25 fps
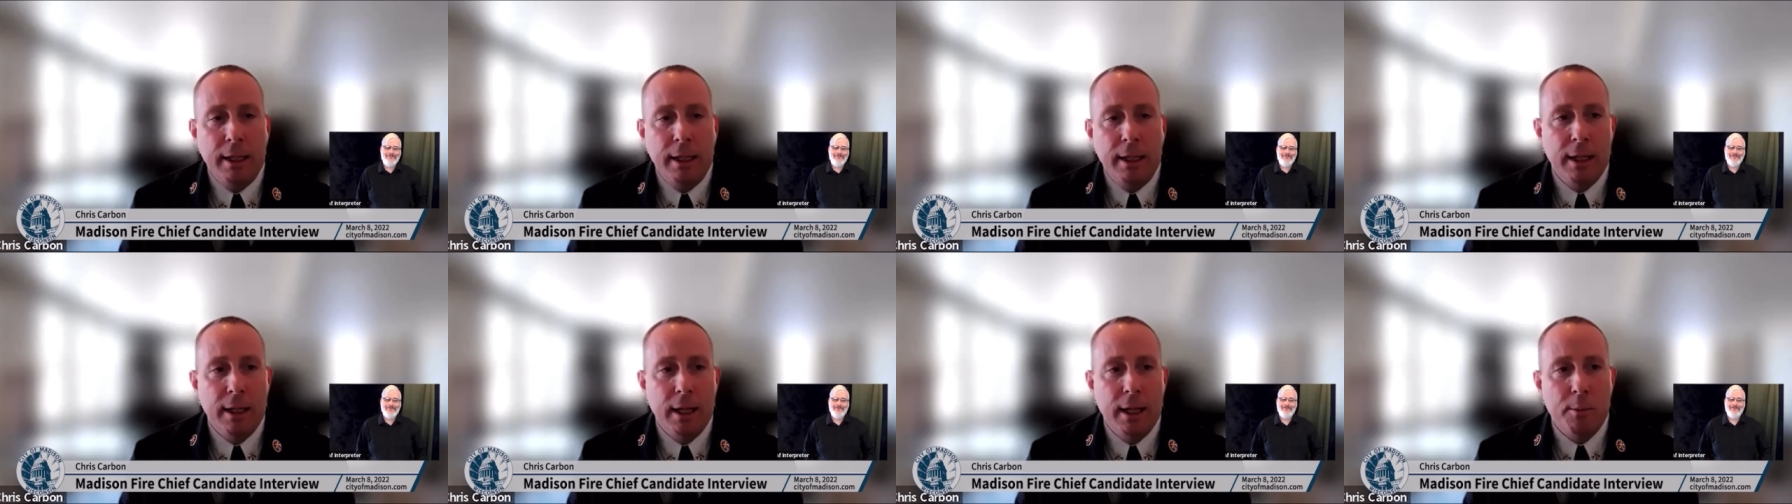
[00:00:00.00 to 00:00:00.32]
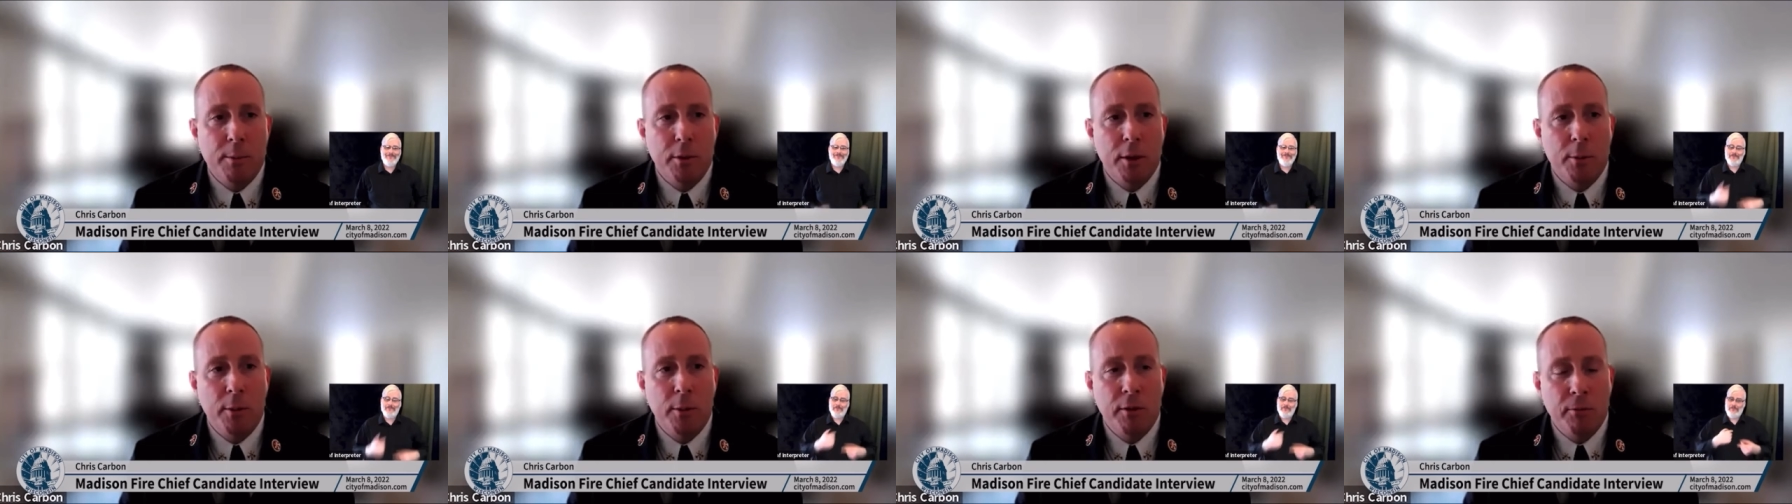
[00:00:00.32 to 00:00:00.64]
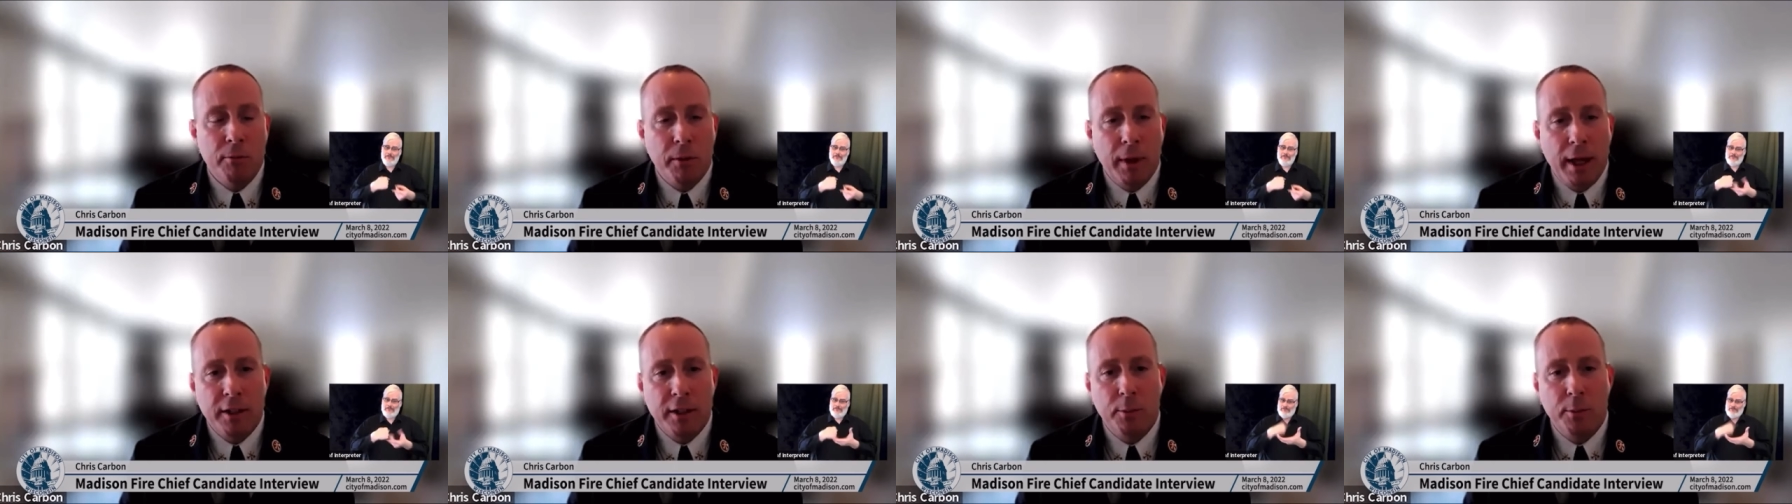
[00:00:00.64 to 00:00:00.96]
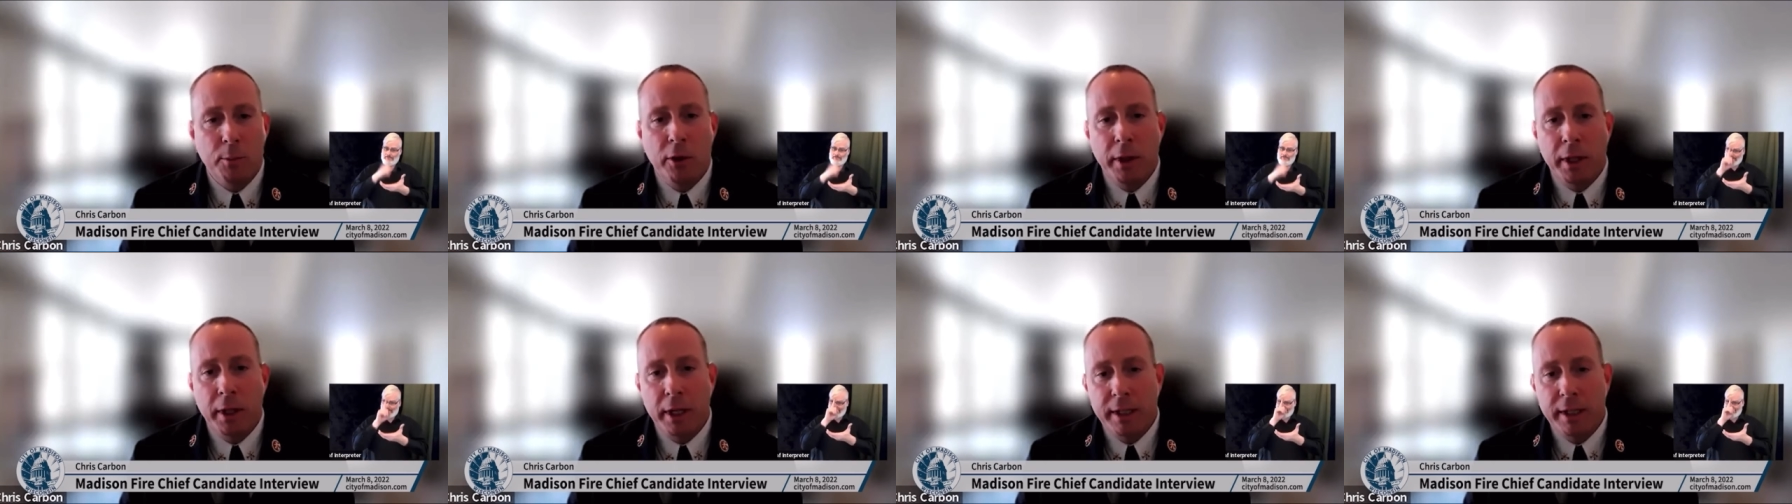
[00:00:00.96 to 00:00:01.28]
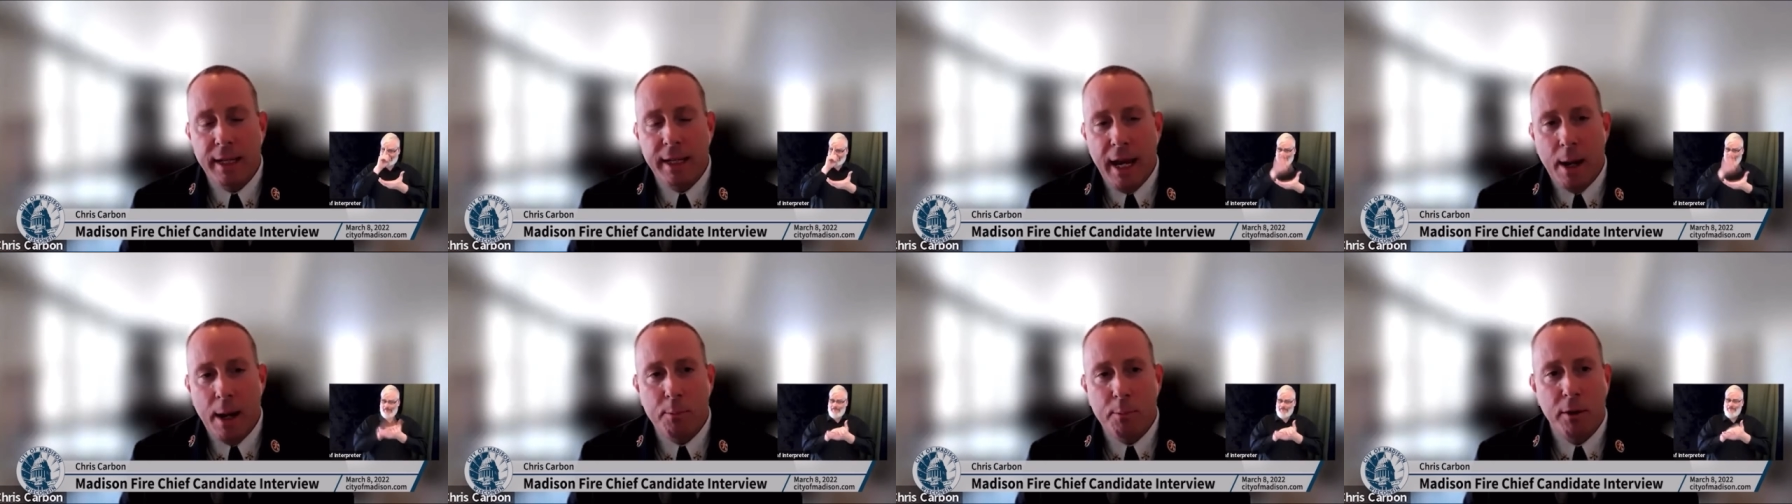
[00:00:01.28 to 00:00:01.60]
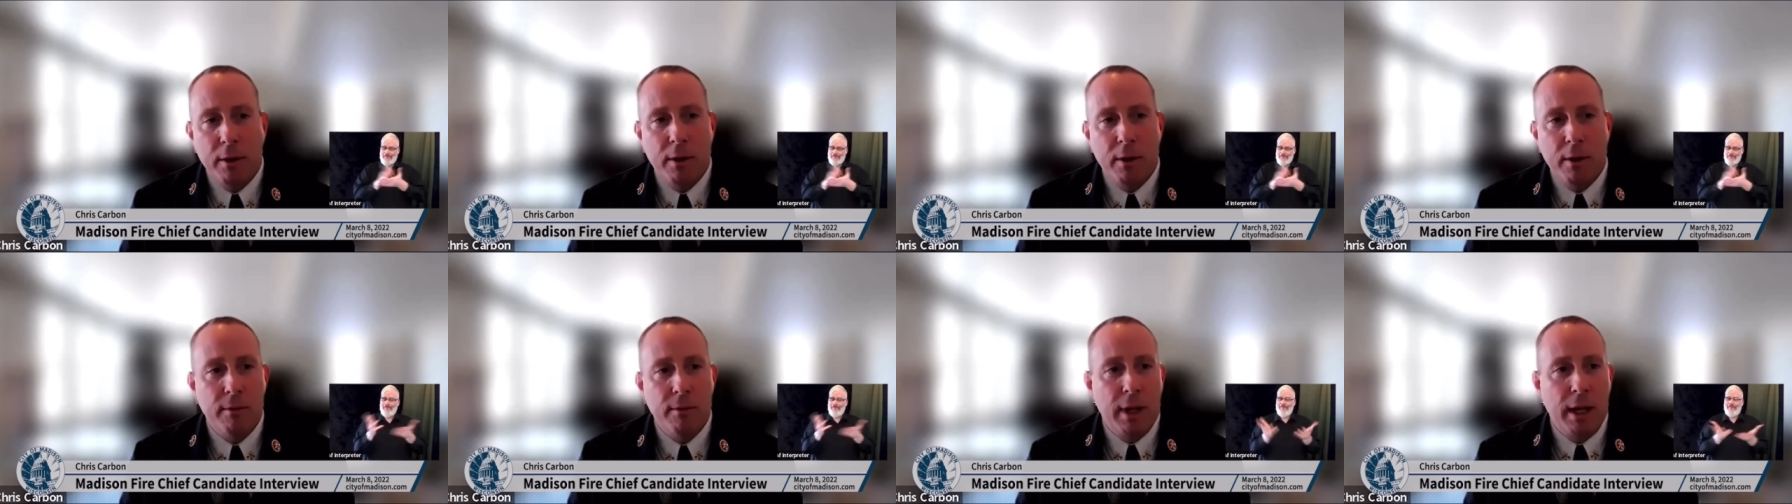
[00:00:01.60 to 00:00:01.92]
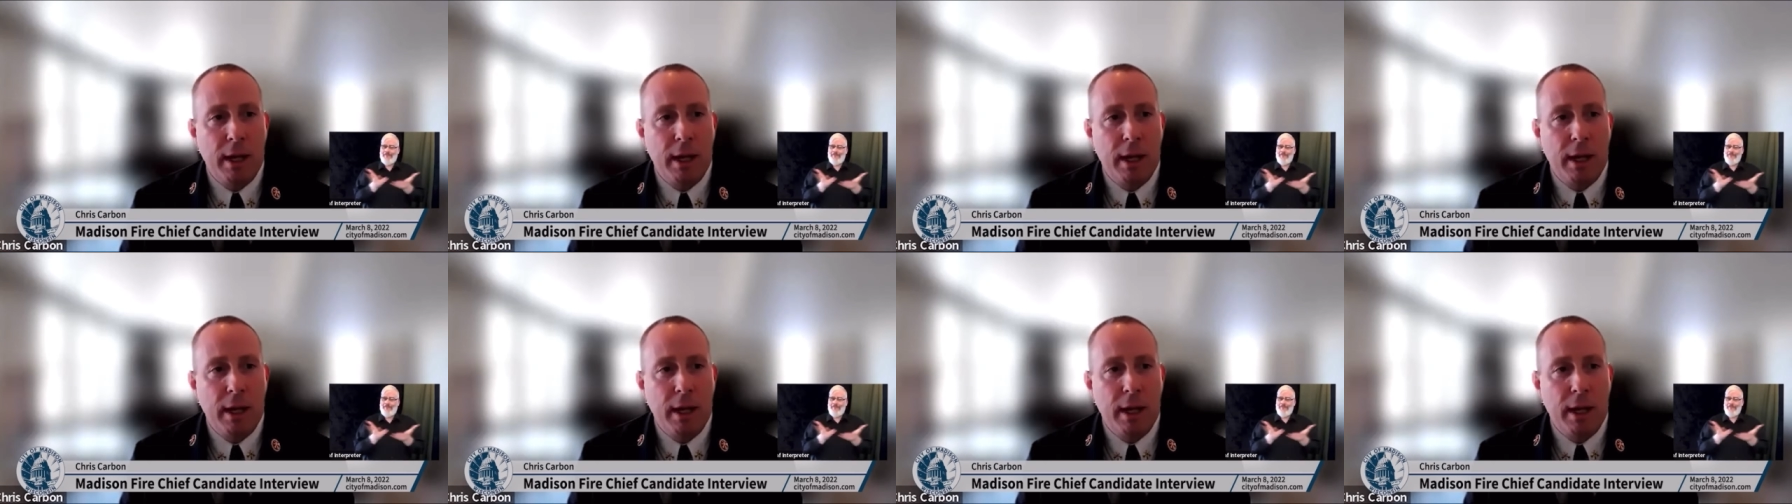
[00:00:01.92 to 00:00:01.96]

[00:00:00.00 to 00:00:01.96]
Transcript: um, to be flexible and adaptive.